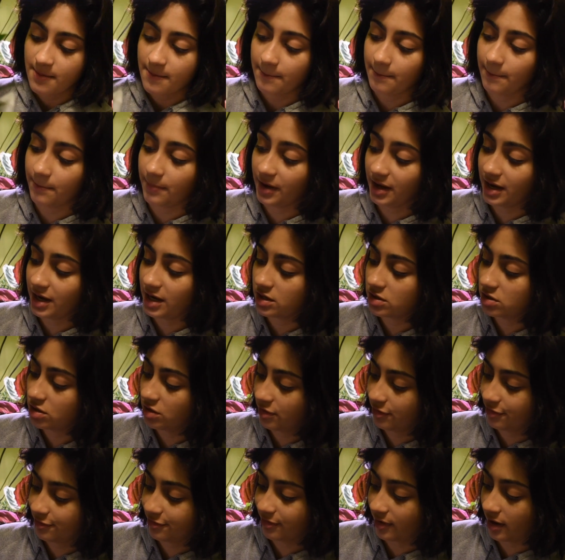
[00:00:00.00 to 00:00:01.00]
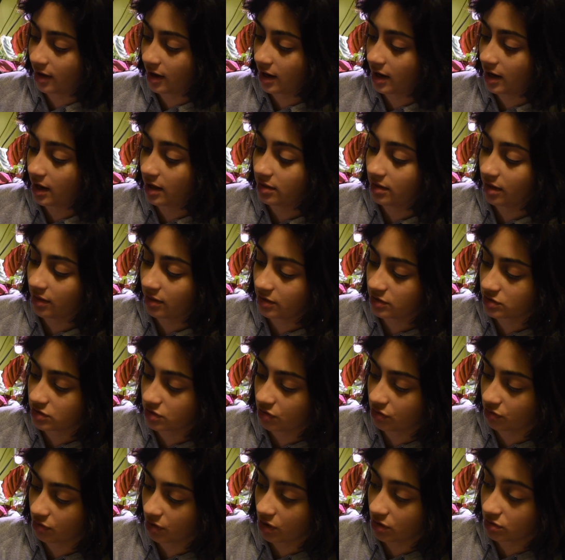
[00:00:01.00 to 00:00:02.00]
But I do find that this
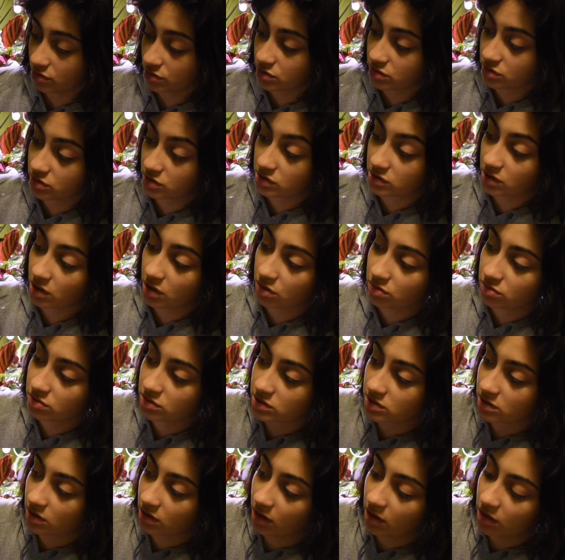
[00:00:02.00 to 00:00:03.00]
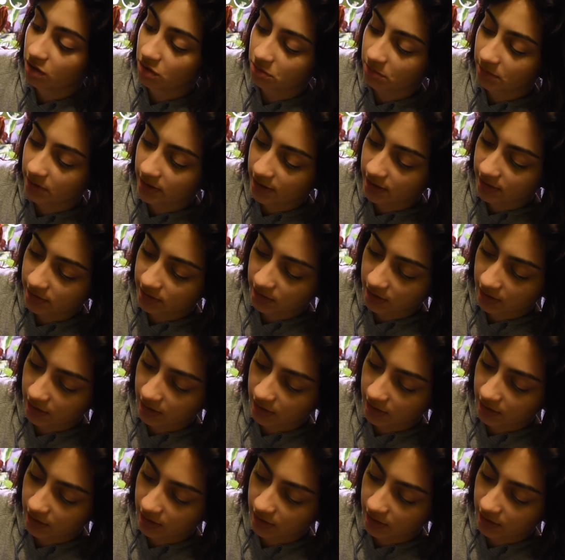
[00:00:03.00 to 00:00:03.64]
grows so slow, man.